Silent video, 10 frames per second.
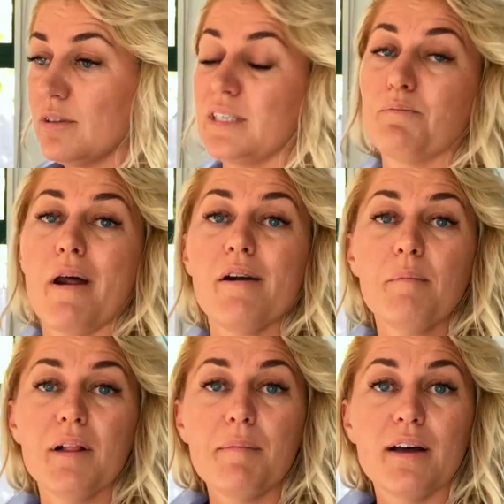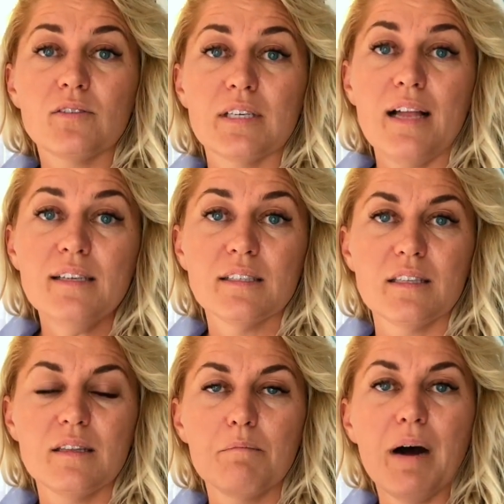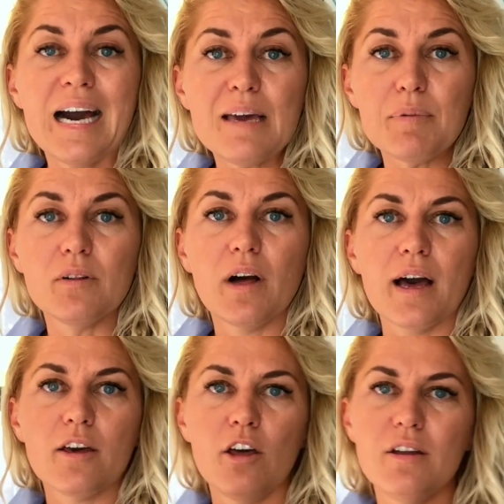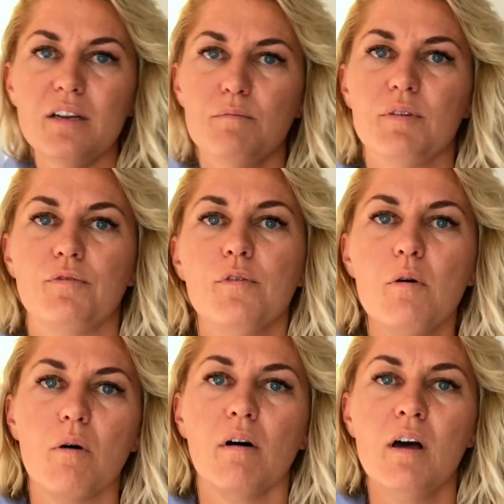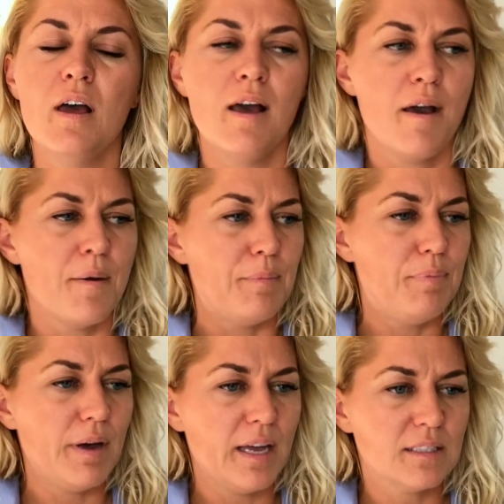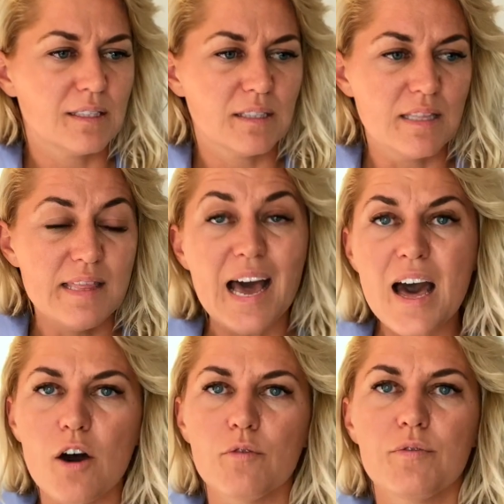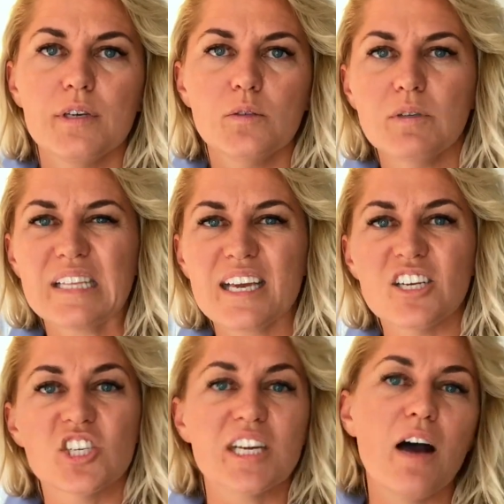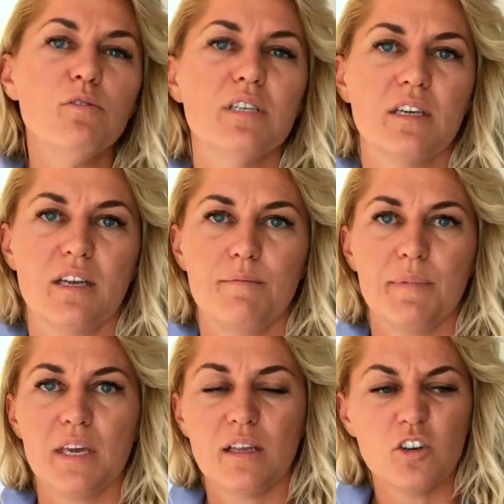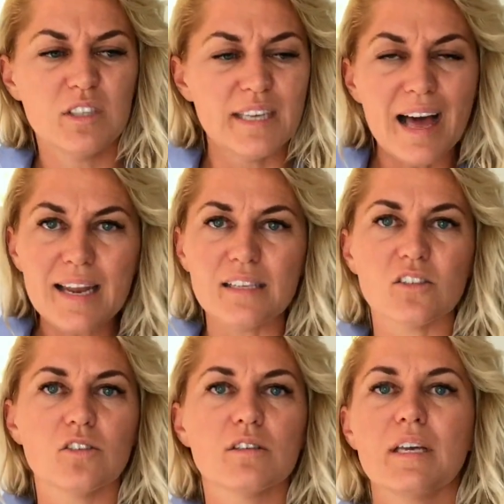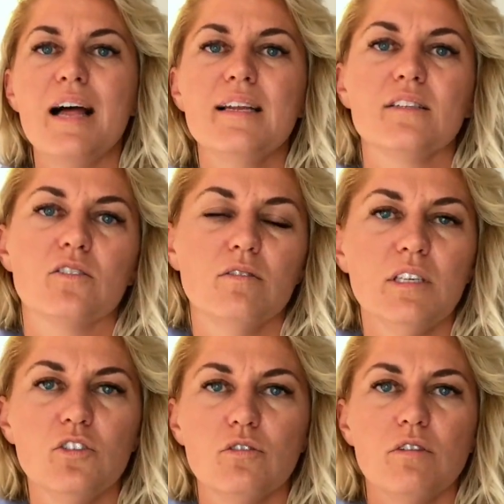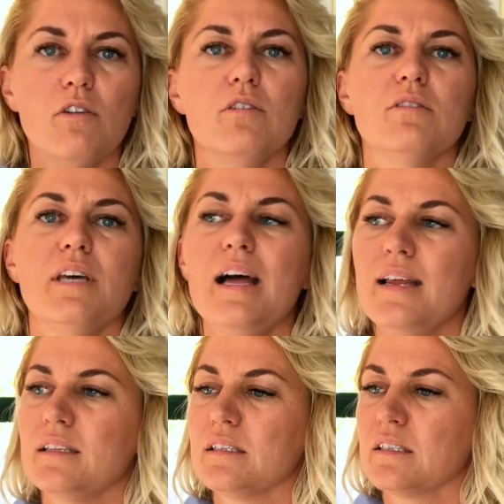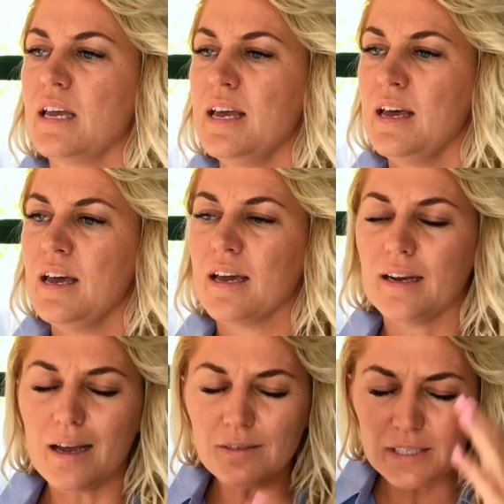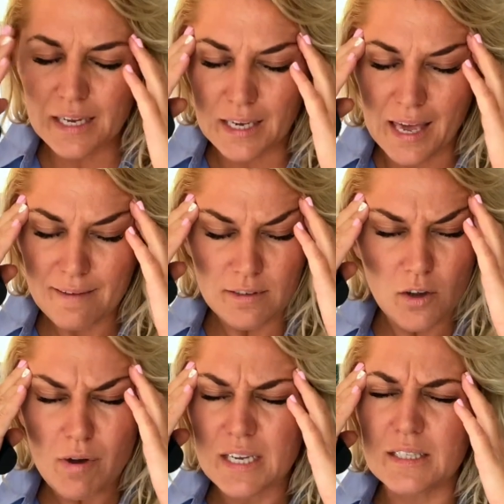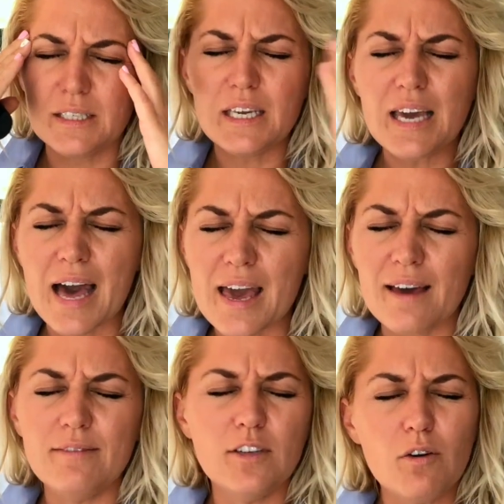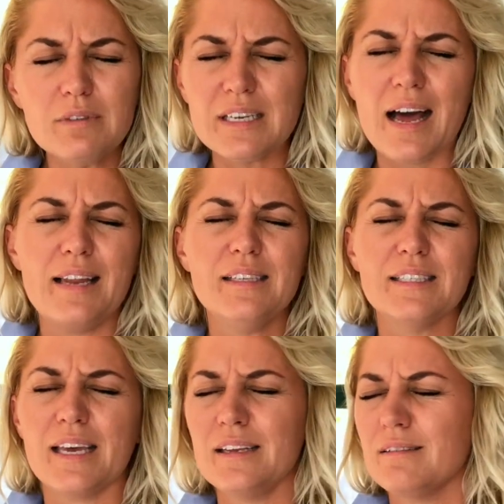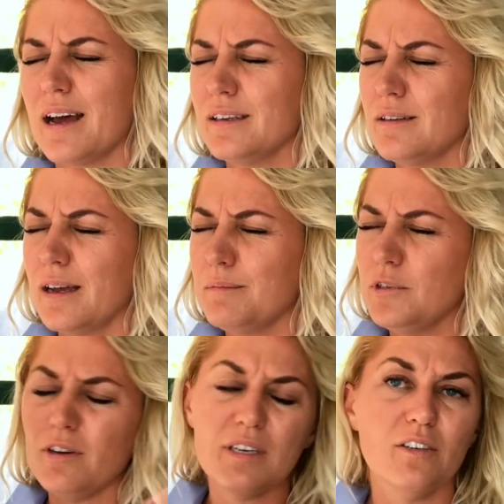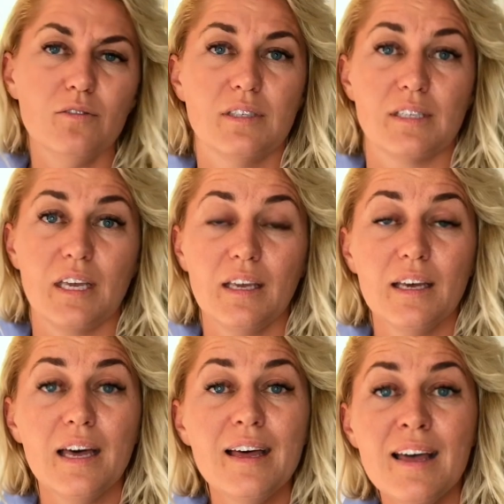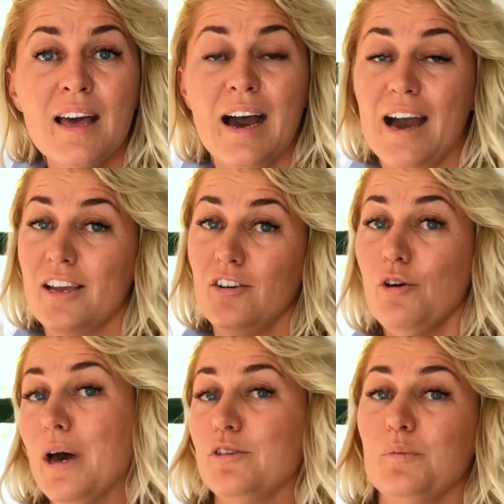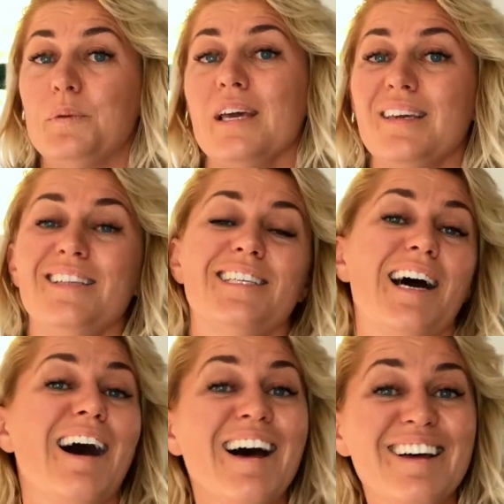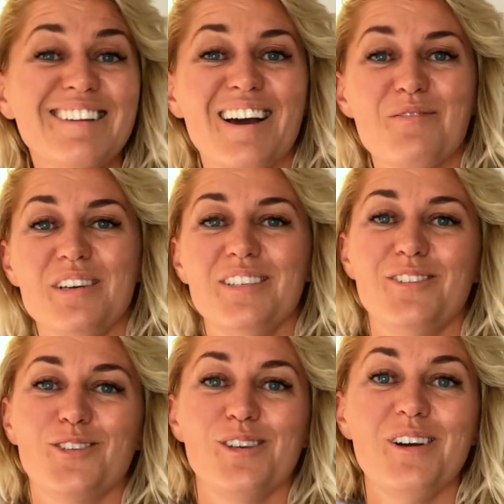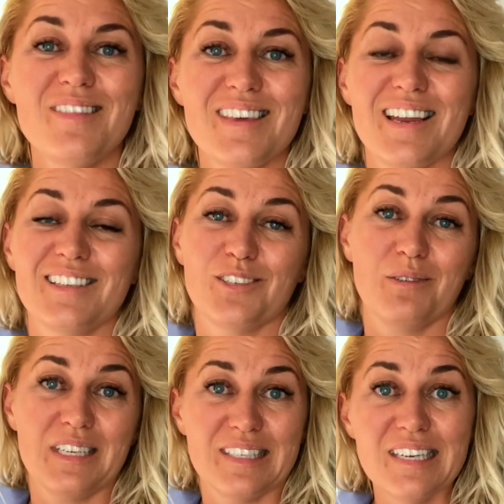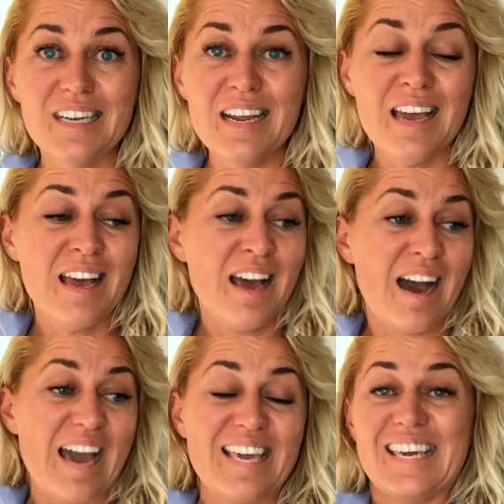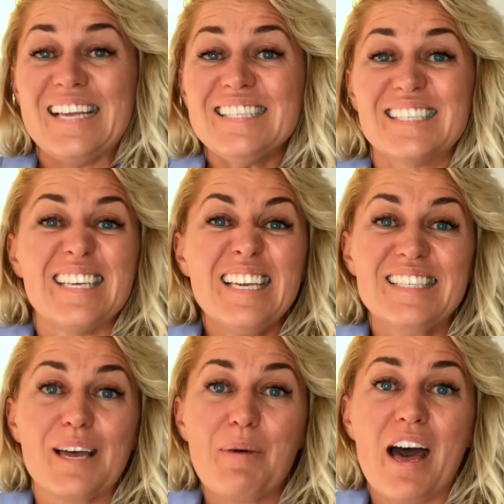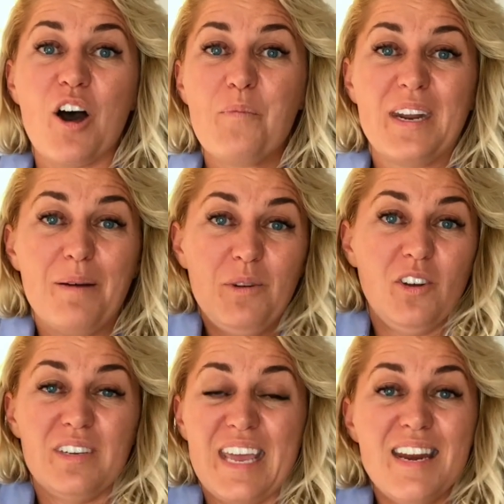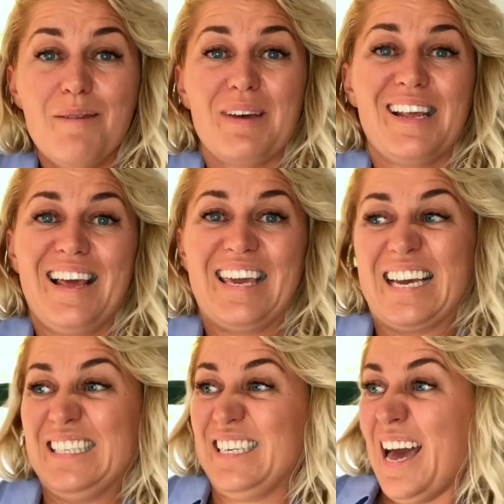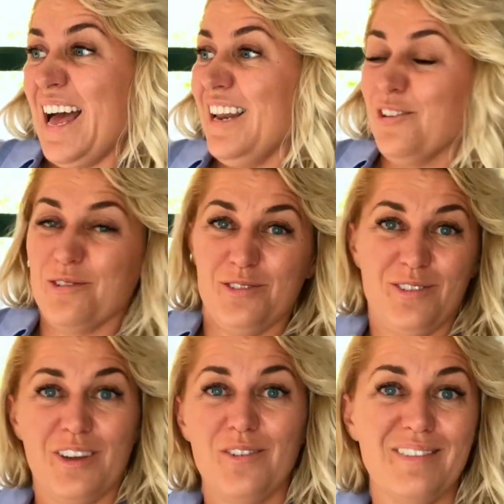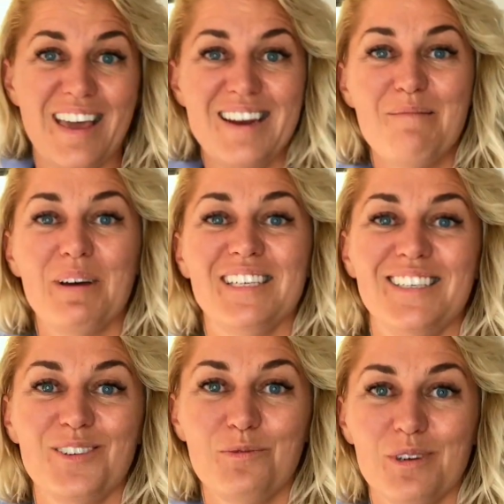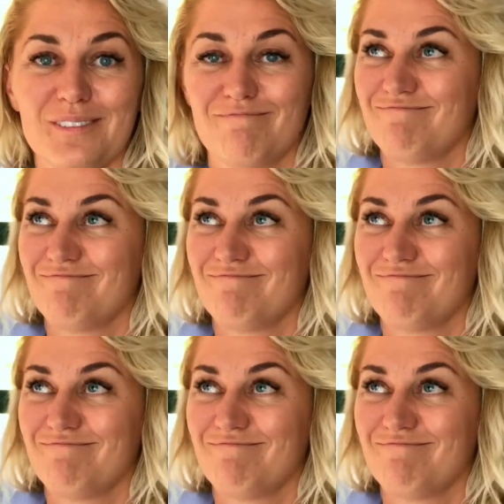this parable about talents in the Bible. I heard it before. But now this was like shouting at me, your talents, you need to know your talents. And I was like, I have no idea, I have no talents, I'm not a good singer. I know how to play guitar, I wanted to learn that, so I did. I can sing somehow, but I'm not anybody like Adele or, anybody you would